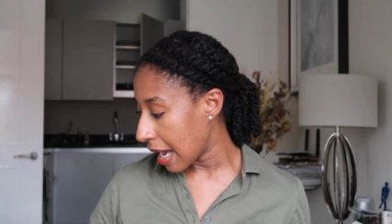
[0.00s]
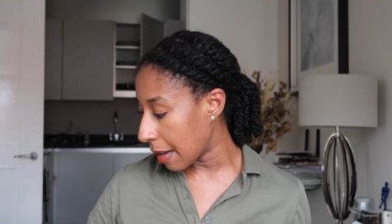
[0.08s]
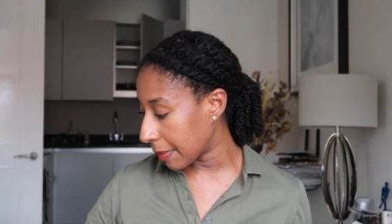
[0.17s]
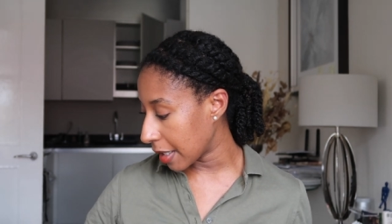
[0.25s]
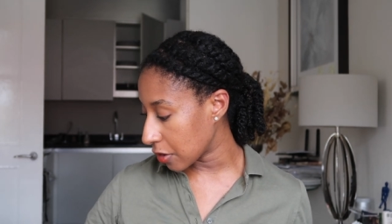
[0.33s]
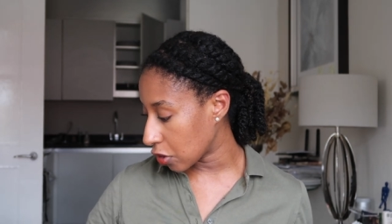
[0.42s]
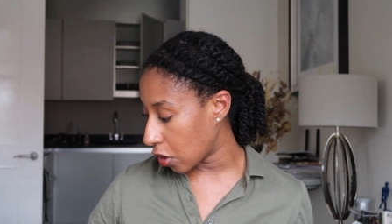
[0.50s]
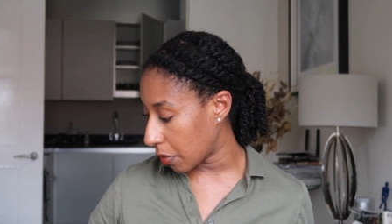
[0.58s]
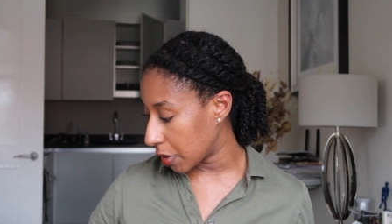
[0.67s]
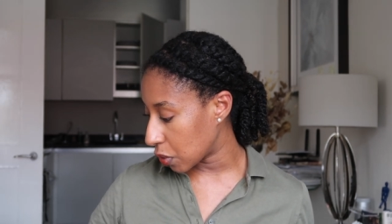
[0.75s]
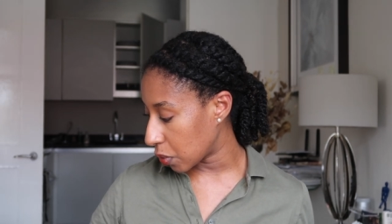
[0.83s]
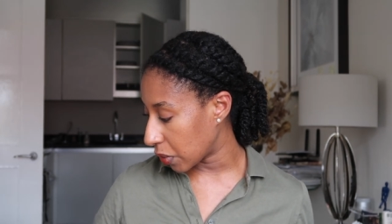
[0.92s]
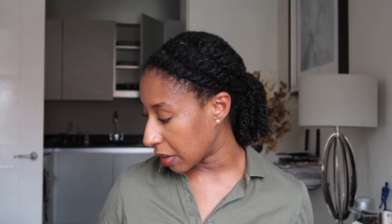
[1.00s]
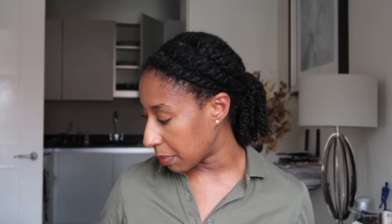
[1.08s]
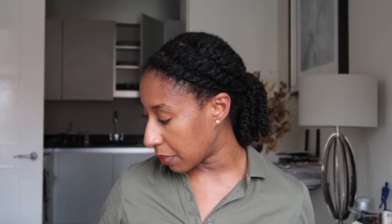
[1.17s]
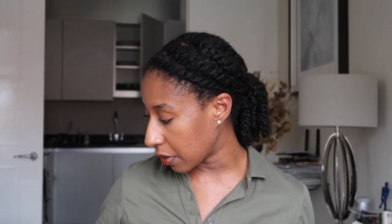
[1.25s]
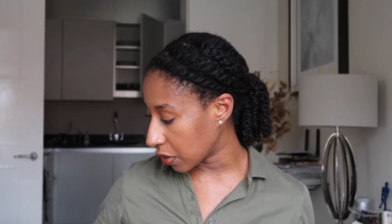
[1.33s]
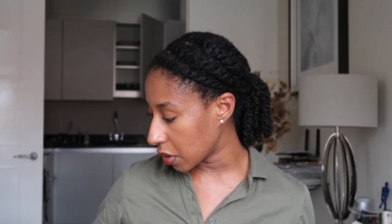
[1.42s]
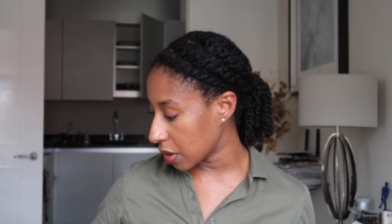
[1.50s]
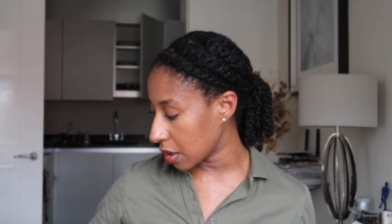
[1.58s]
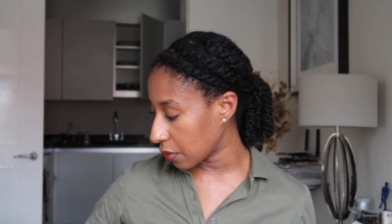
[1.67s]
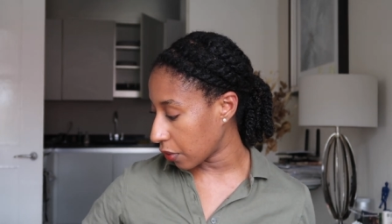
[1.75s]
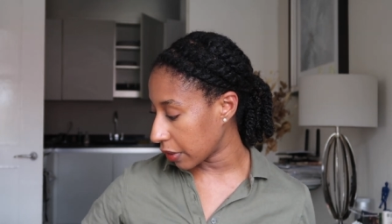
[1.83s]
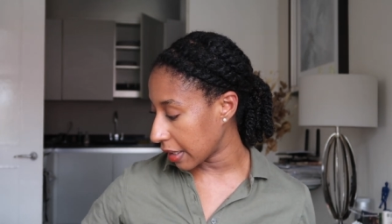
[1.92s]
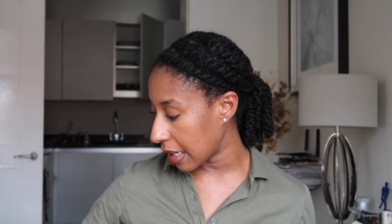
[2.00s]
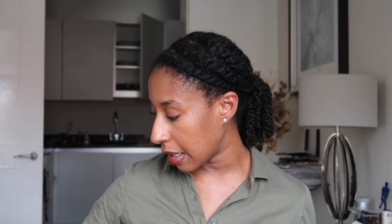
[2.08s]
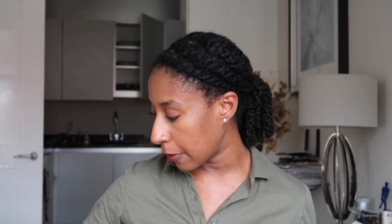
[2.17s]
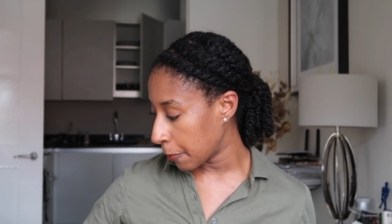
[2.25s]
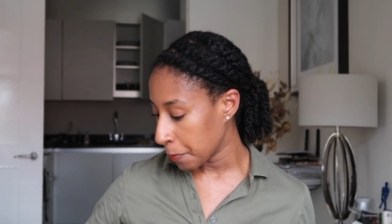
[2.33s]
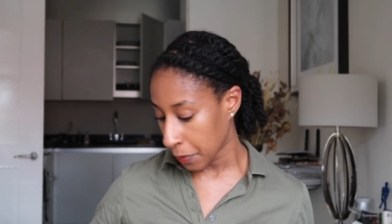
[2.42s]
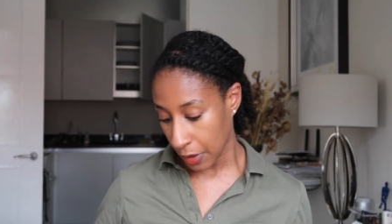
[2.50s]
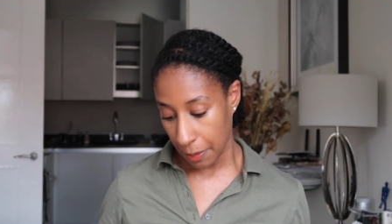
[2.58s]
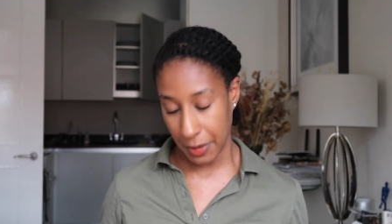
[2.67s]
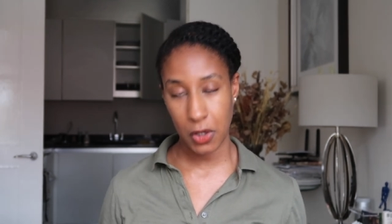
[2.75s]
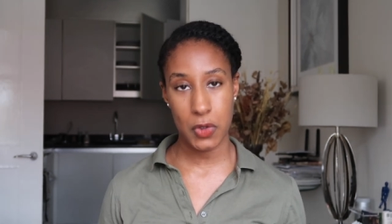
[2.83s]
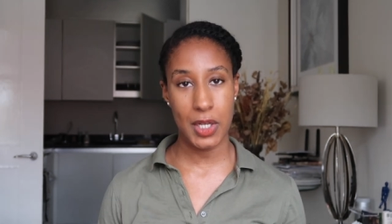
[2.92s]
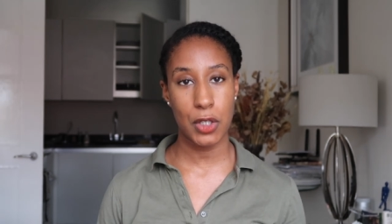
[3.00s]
I'm not going to repurchase it for now, because